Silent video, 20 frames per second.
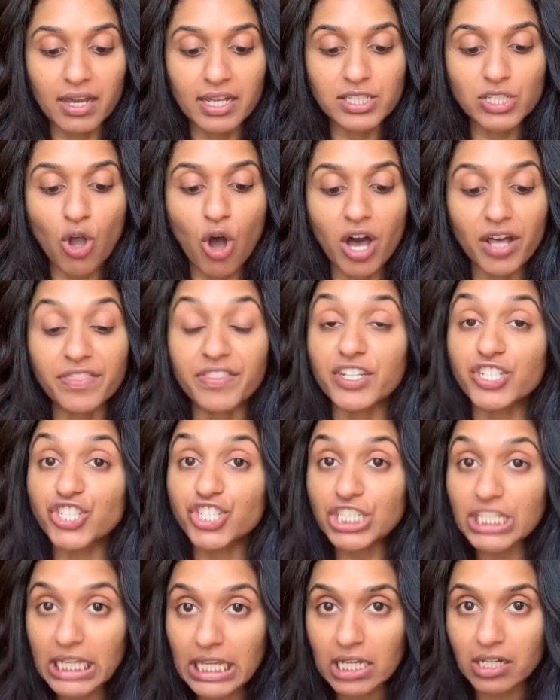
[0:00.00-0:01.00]
It's called the
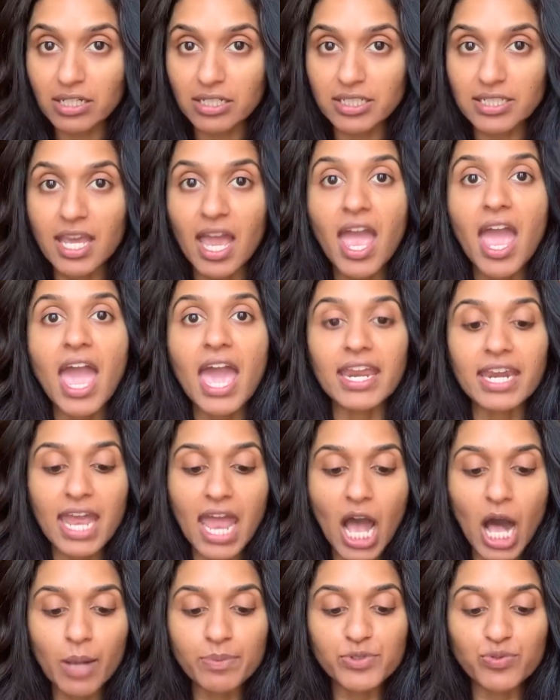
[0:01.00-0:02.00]
Shield, and it
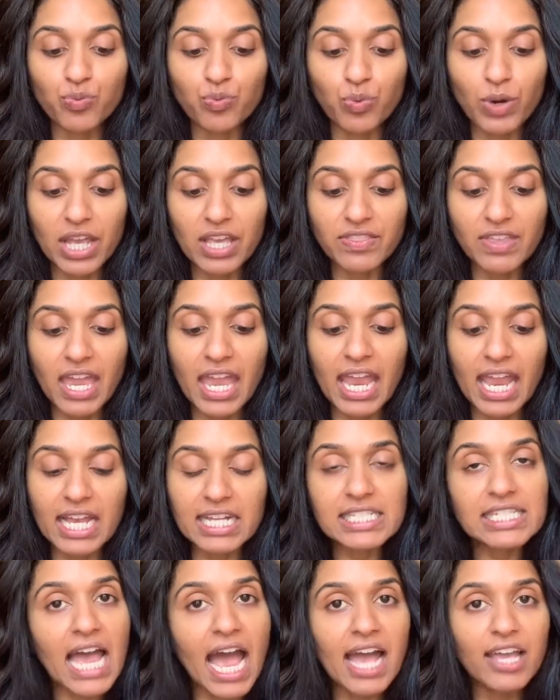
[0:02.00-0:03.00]
helps with
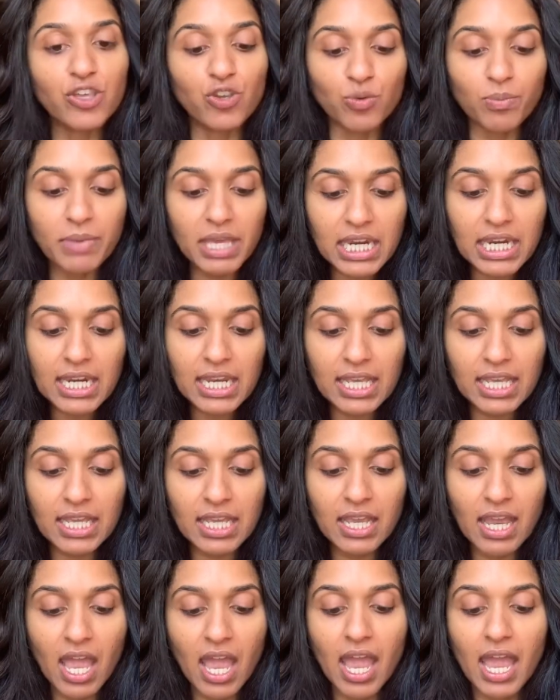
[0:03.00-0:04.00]
anti-humidity.